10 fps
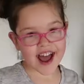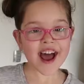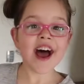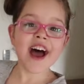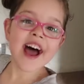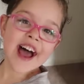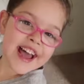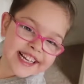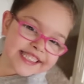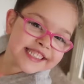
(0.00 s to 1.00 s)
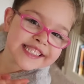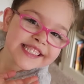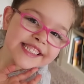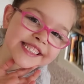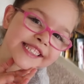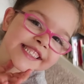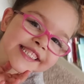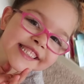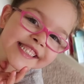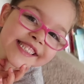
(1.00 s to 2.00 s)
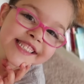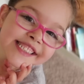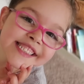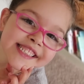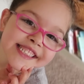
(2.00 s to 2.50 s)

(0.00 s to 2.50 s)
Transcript: So did you ride your bike with your hair like that?